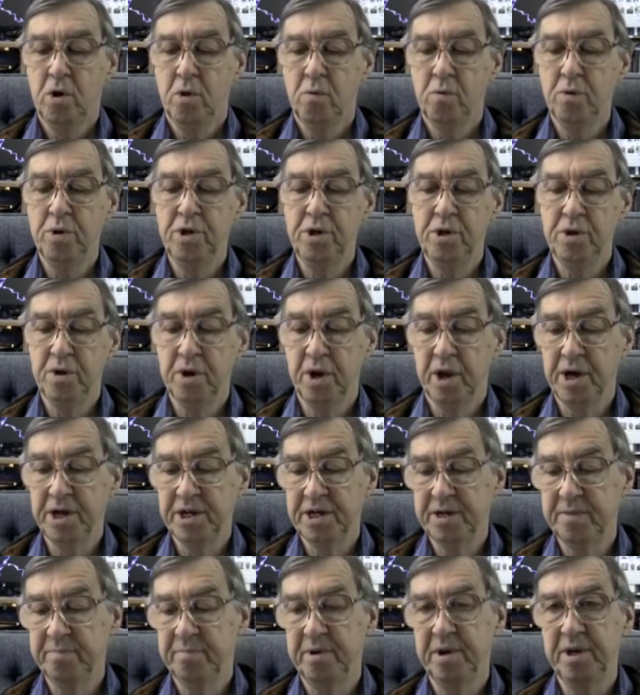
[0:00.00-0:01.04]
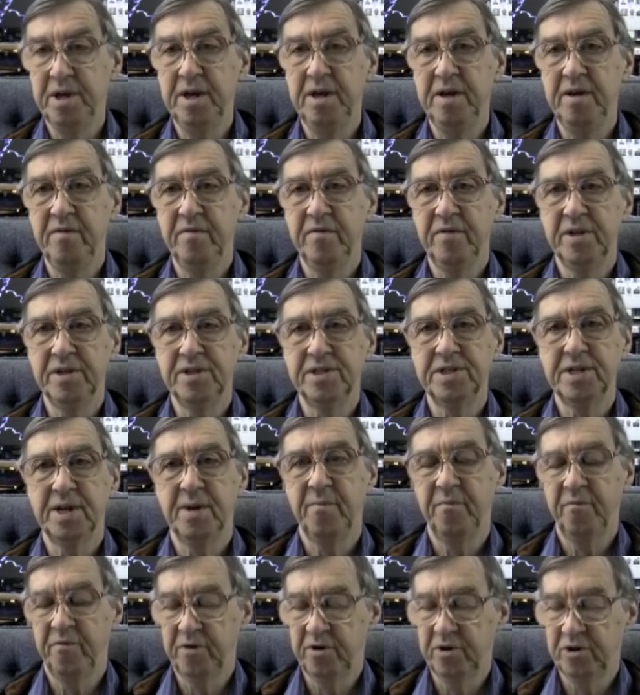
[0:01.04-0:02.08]
Wouldn't you like to believe that
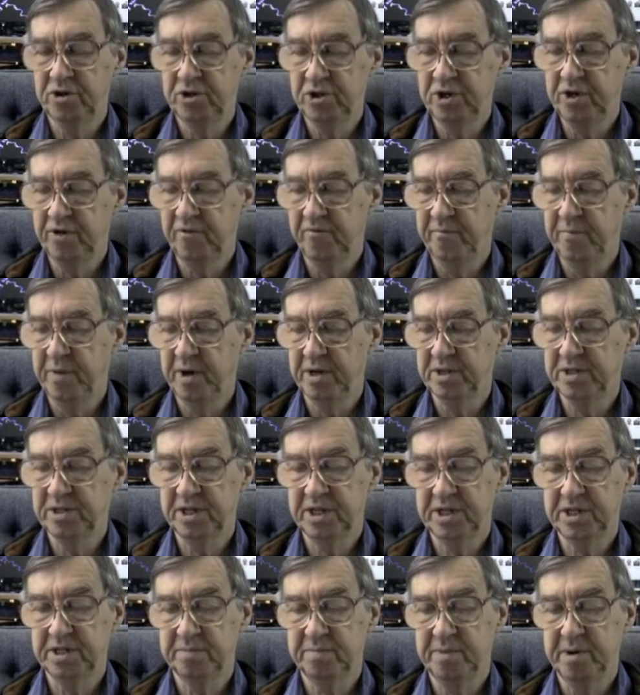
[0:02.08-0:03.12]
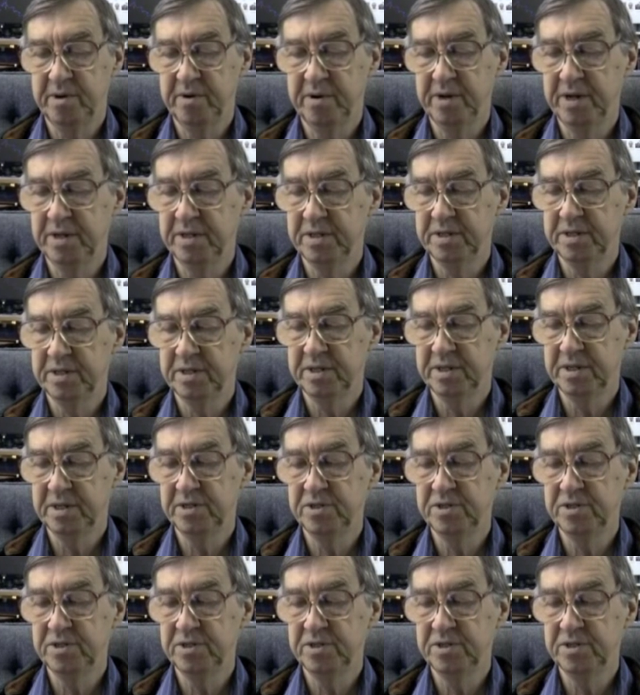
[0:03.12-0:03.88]
some version of Buck's experience